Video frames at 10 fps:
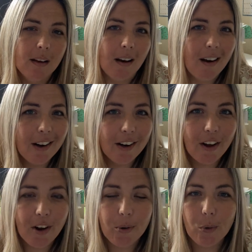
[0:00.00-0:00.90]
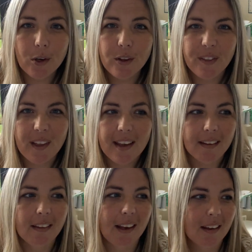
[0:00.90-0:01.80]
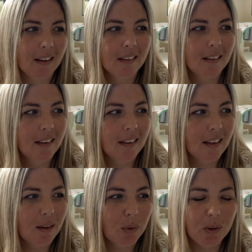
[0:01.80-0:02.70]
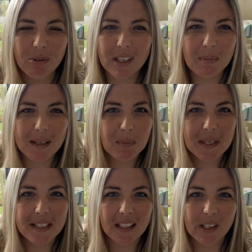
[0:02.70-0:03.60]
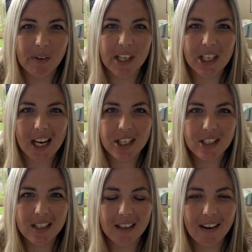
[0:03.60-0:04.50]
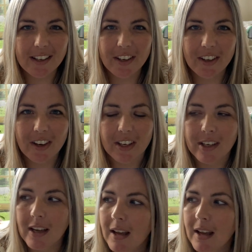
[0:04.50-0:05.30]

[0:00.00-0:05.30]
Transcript: I don't know. What do you think? Like, would it really be a big deal if I changed it? I don't know.